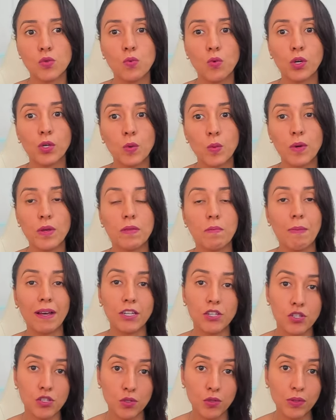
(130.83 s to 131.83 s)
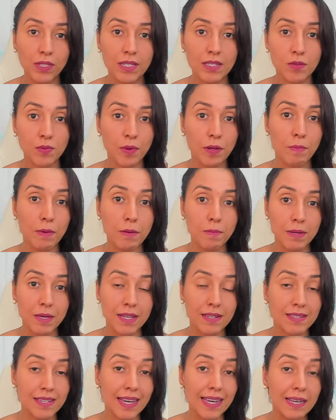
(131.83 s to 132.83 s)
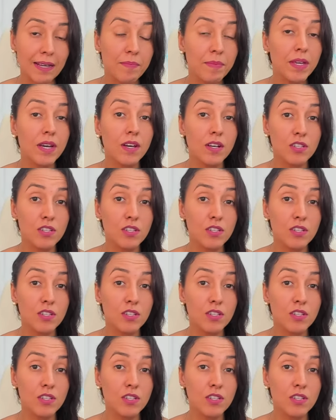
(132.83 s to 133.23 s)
work with my students, with my BSA.